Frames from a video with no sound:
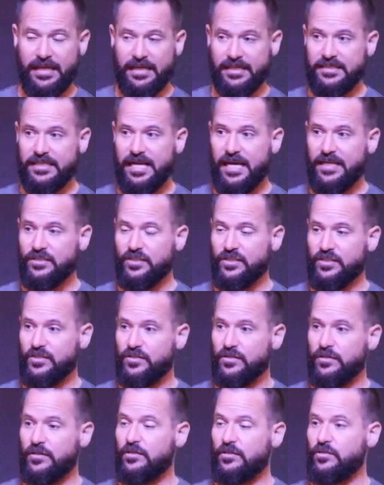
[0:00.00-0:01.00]
It's not
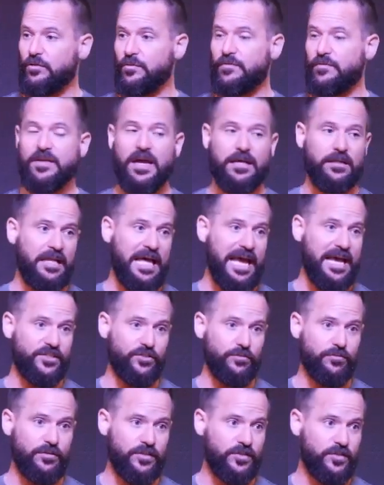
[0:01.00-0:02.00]
just, so we've got
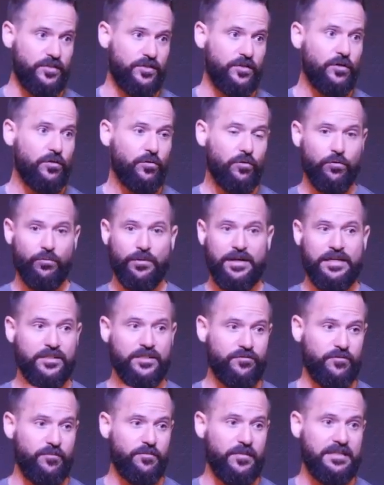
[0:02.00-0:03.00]
Lazarus who
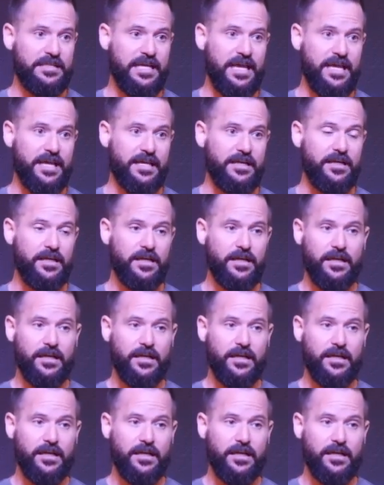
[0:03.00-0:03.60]
raised from the dead.